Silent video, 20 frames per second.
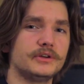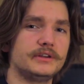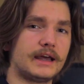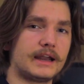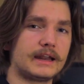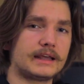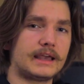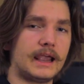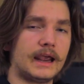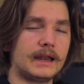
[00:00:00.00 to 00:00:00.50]

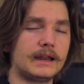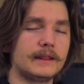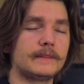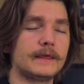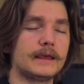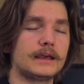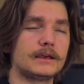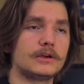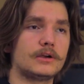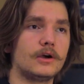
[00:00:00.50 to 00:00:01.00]
dedicated,
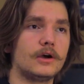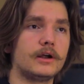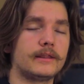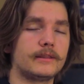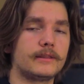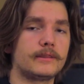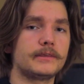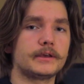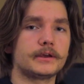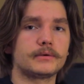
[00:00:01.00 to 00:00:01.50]
they could
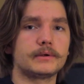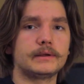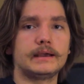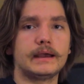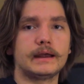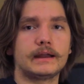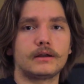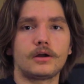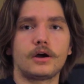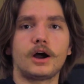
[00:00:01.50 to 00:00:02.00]
in theory
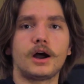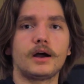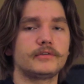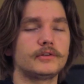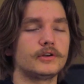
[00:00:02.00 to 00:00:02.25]
get it off,